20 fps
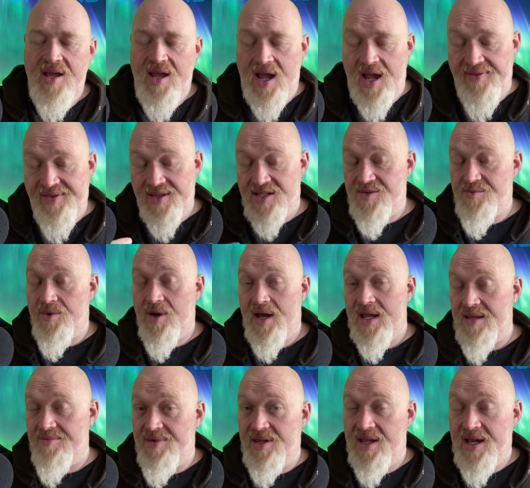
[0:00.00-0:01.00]
And this is what
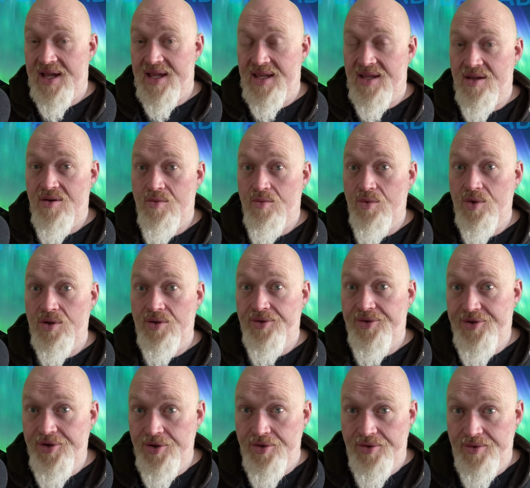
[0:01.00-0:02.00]
ABA will
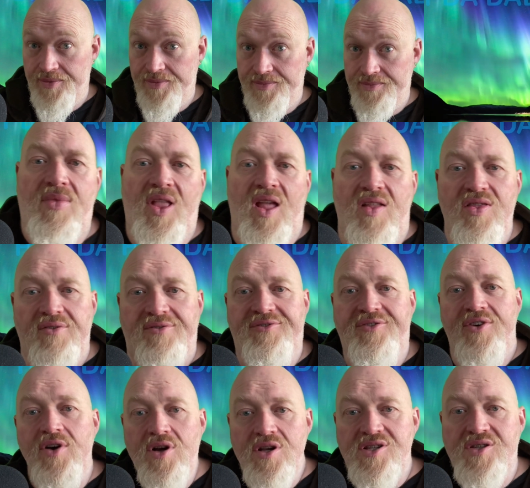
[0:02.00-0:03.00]
do. The
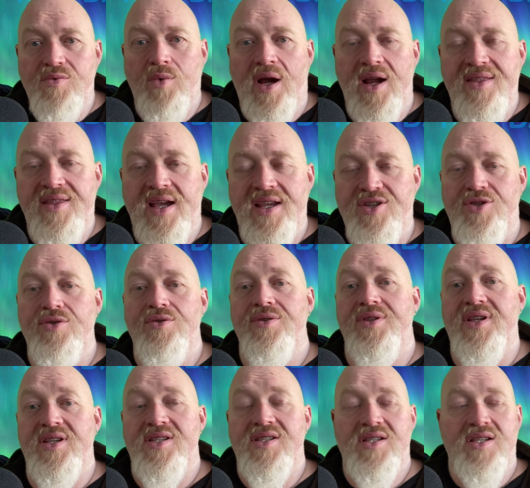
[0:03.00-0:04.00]
first way they do
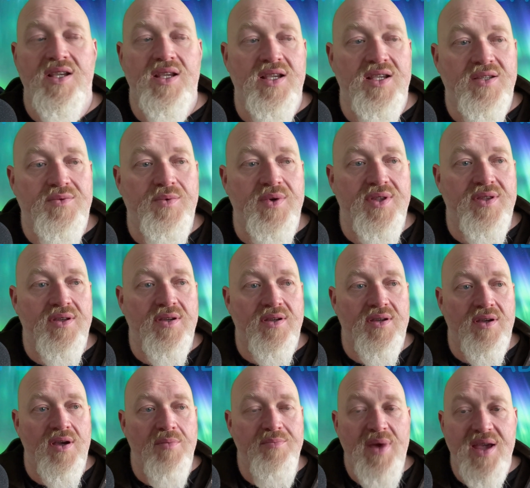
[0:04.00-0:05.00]
this is with
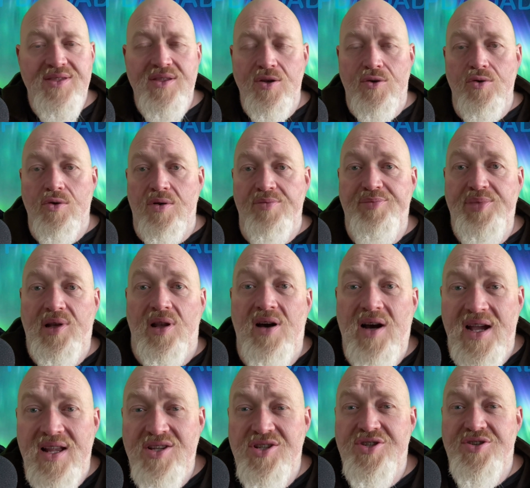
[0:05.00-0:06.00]
a, a methical
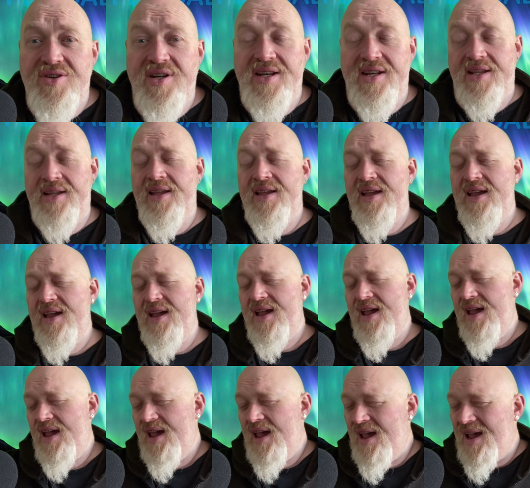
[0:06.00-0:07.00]
compliance training.
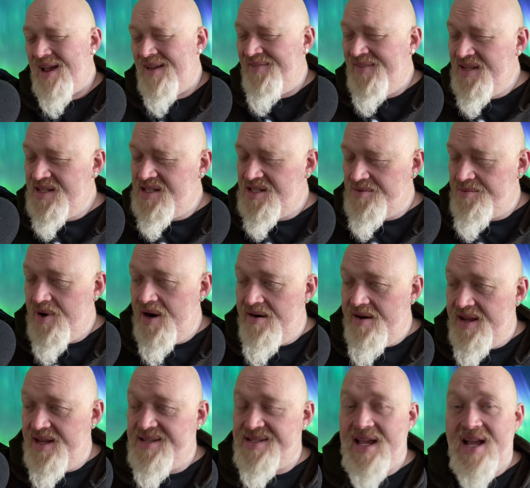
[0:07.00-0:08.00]
And this is where
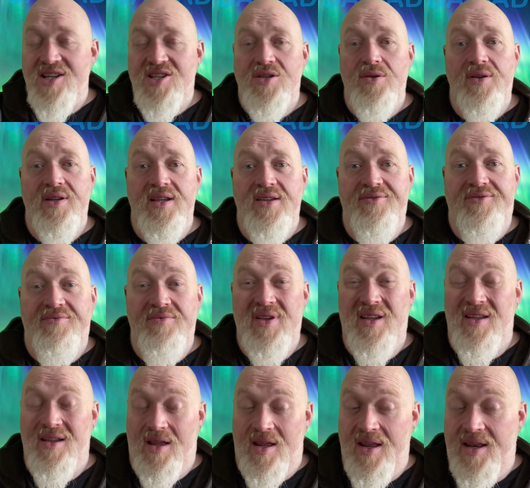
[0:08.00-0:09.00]
it is actually,
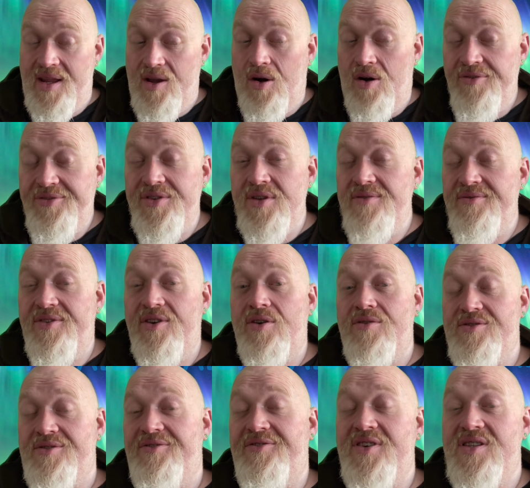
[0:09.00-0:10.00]
and it often
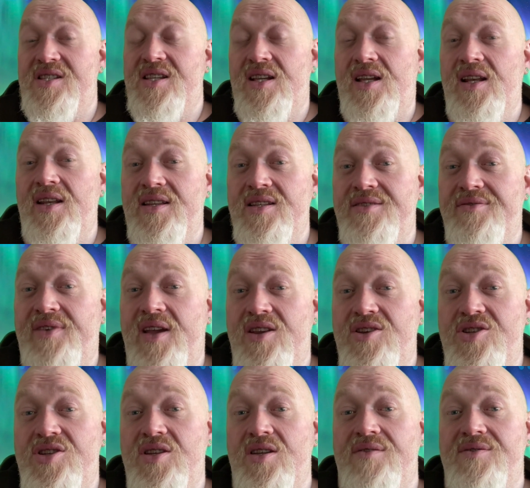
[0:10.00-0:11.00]
involves a physical intervention.